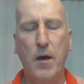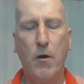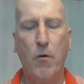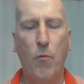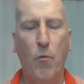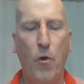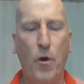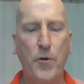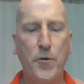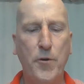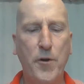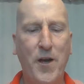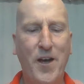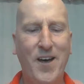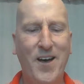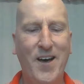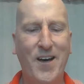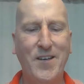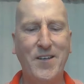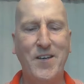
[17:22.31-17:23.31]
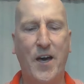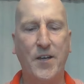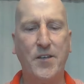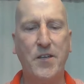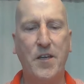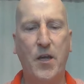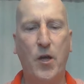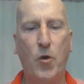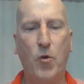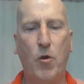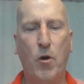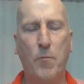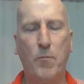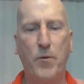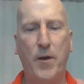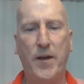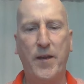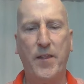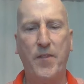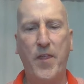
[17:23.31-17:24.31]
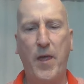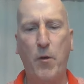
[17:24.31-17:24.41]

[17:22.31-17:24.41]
Hudnut Incorporated.